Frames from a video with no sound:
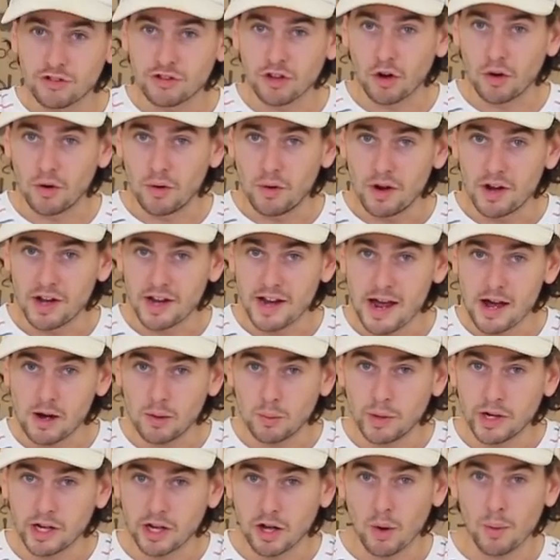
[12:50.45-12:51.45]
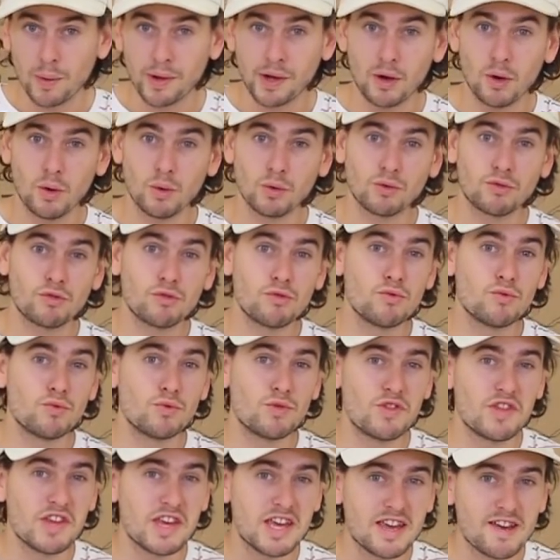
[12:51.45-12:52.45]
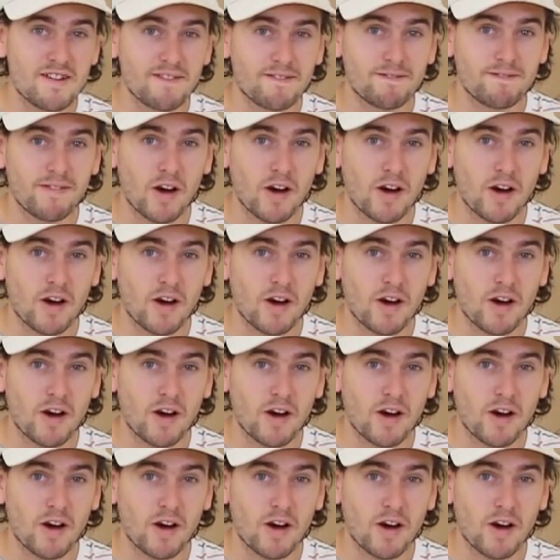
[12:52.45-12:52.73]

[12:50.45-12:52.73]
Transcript: So now we're going on to the